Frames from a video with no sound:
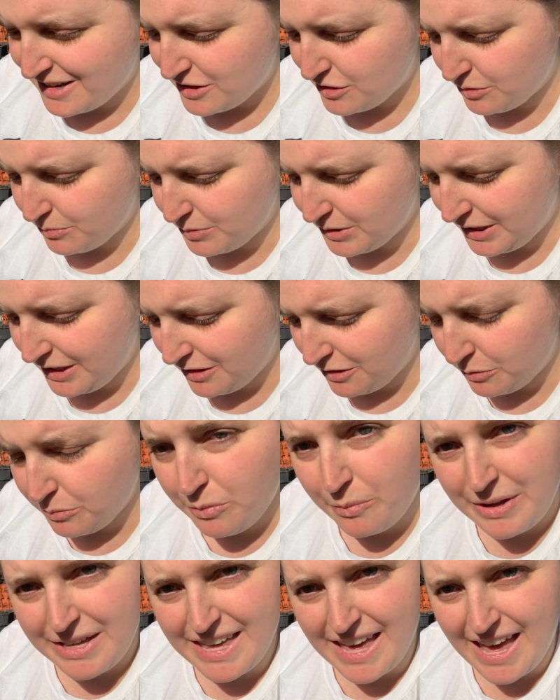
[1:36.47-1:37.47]
to really learn
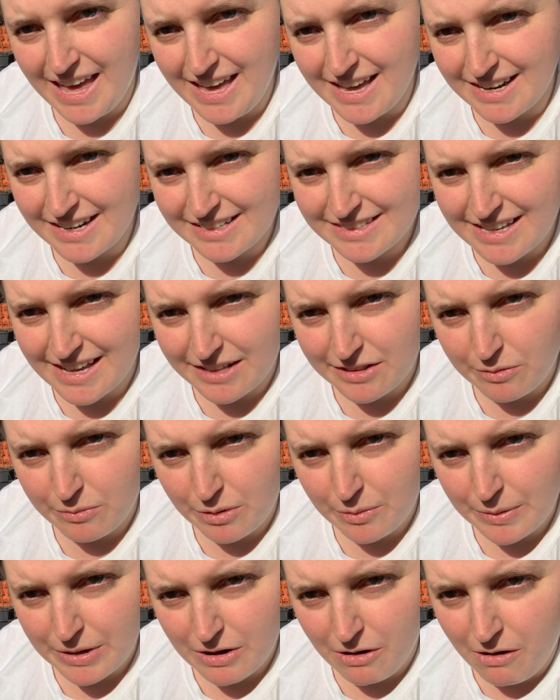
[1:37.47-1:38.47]
what we can exactly
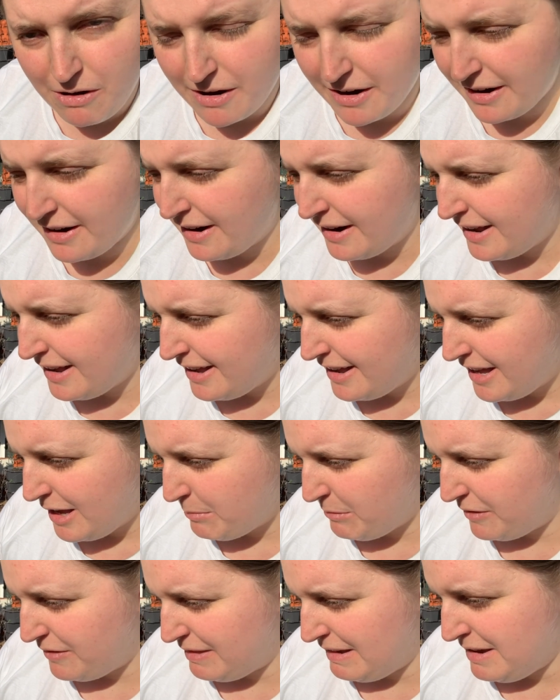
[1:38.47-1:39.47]
where we are.
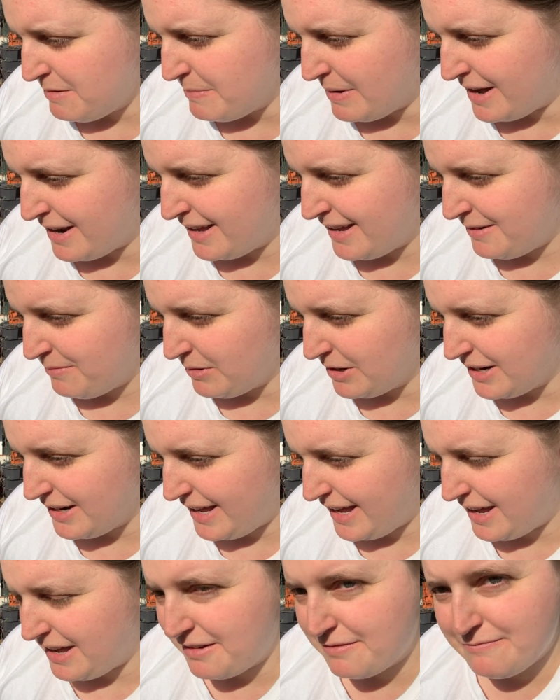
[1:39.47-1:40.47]
When you think about it, we're going
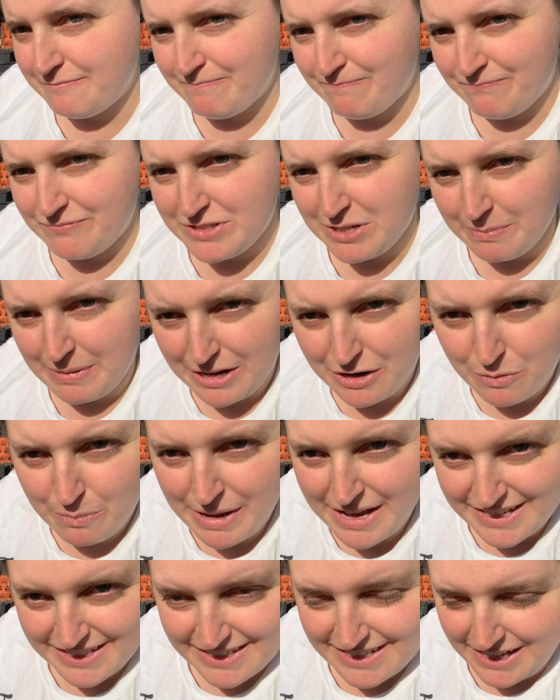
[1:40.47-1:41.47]
to have tomato
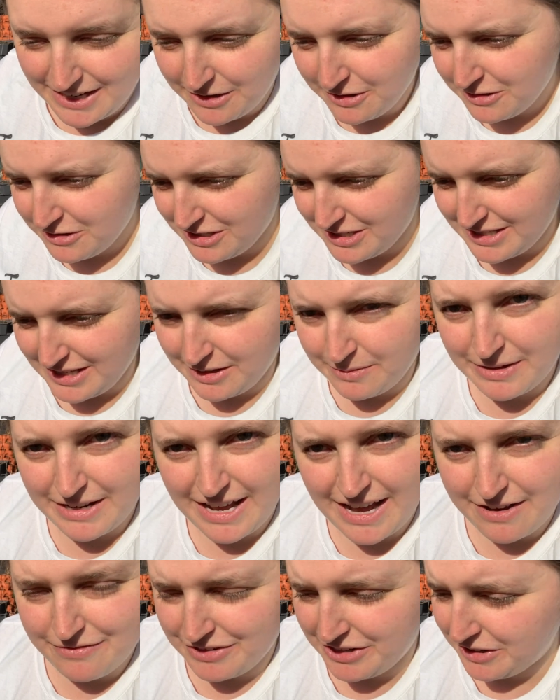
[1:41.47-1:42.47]
pests here just like we'd
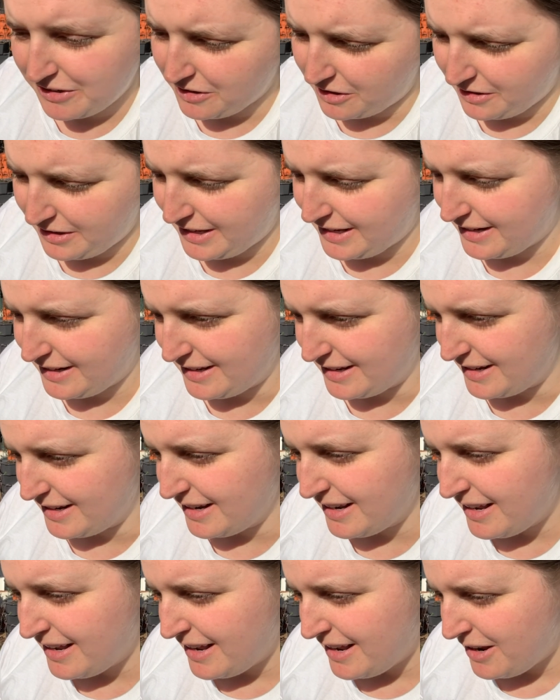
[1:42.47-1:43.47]
have in a garden,
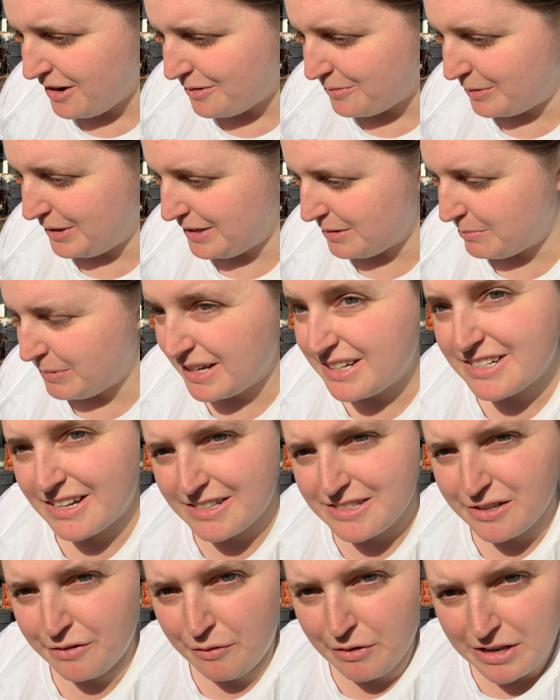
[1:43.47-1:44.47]
and we can buy
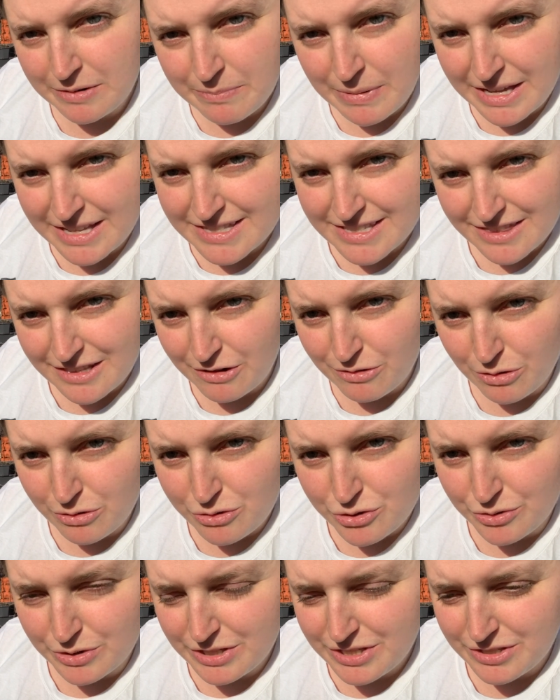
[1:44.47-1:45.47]
tons of green beans at the
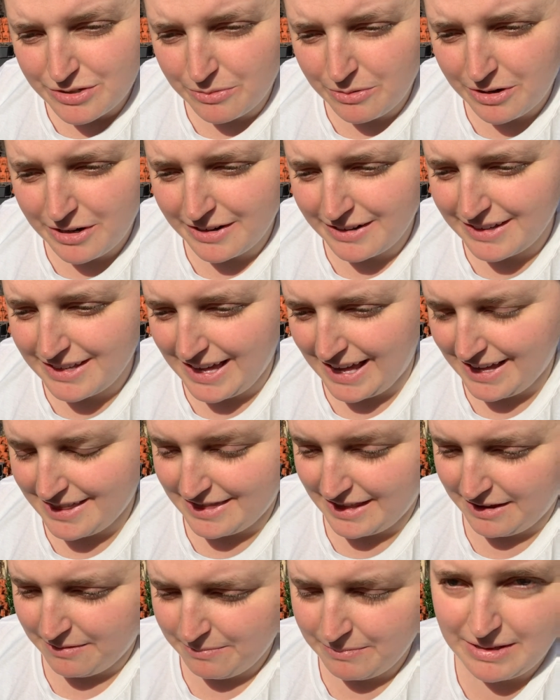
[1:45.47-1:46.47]
grocery store and
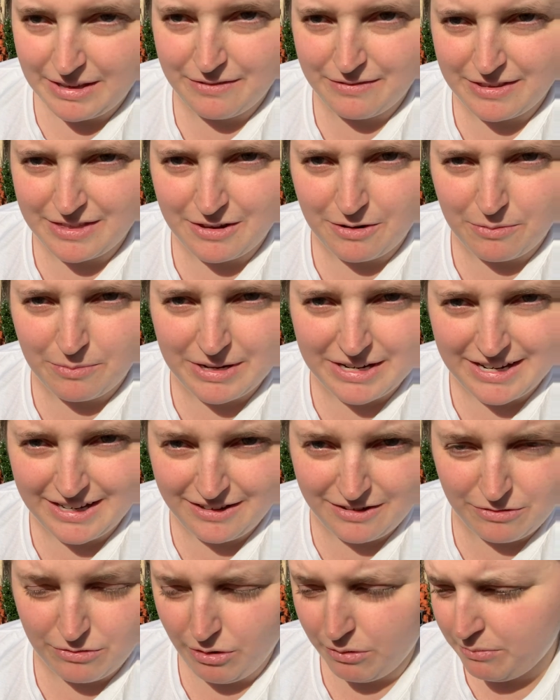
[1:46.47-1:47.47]
can them even though we
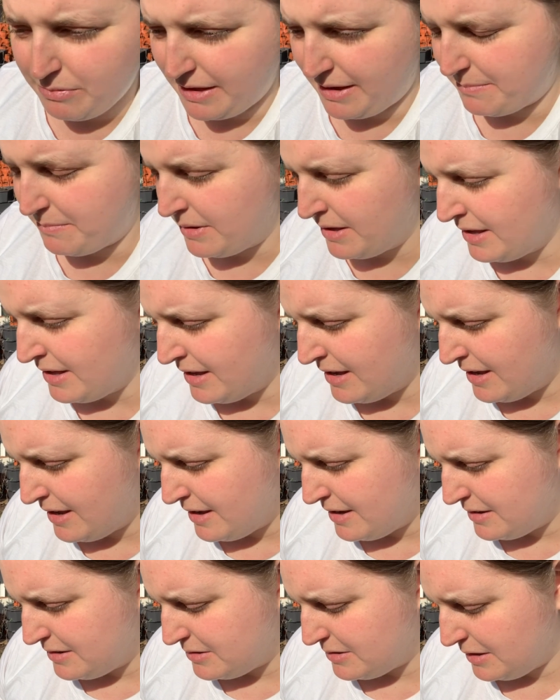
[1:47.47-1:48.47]
didn't grow them.
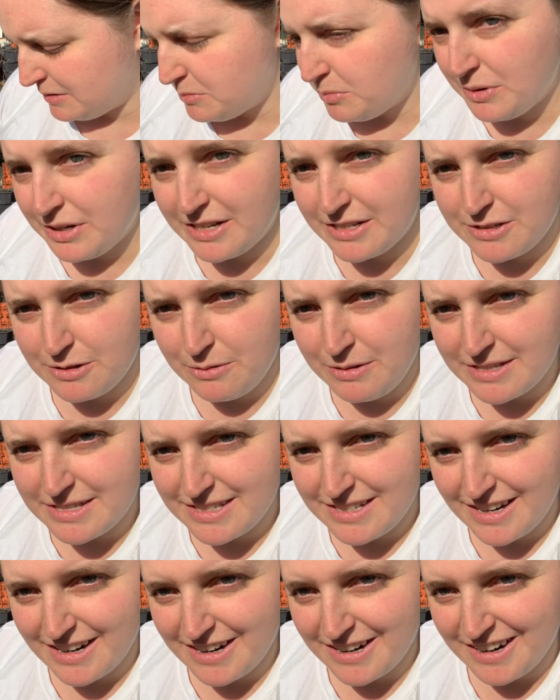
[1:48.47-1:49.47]
So that's what we're going to do
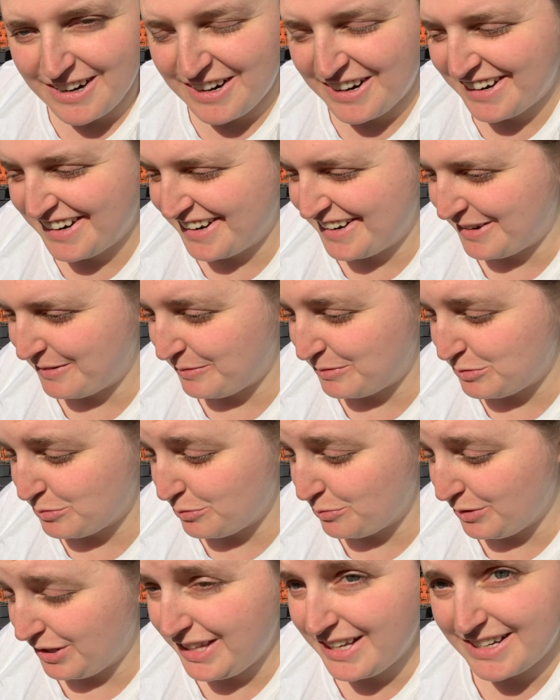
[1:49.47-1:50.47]
this year, which
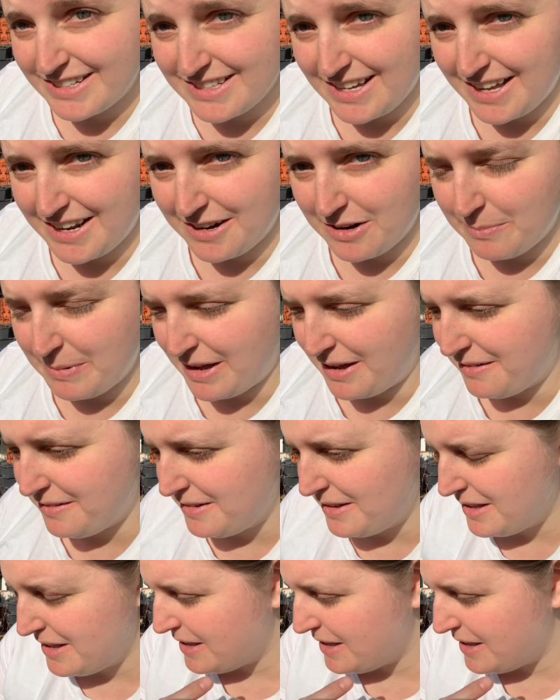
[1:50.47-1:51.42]
we're really excited about.